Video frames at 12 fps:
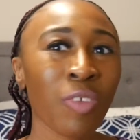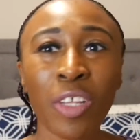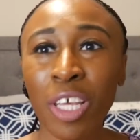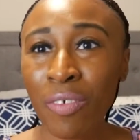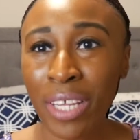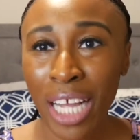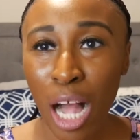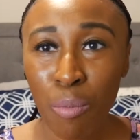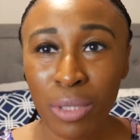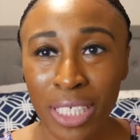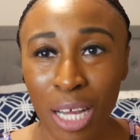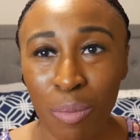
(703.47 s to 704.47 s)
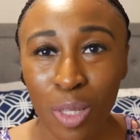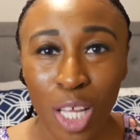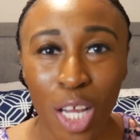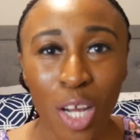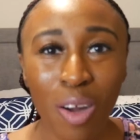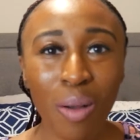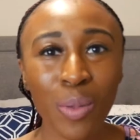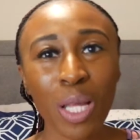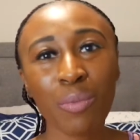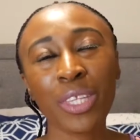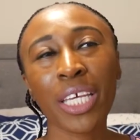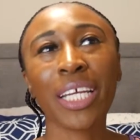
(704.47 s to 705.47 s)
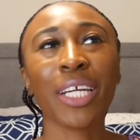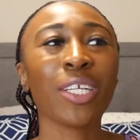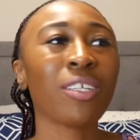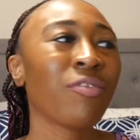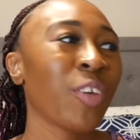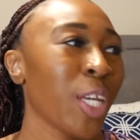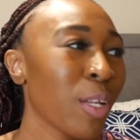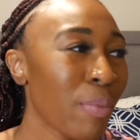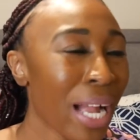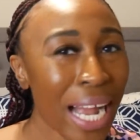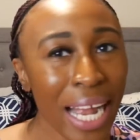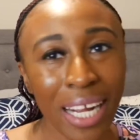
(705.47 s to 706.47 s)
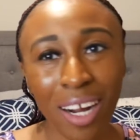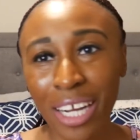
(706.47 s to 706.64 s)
Leave any comments down below. I would love to hear your feedback,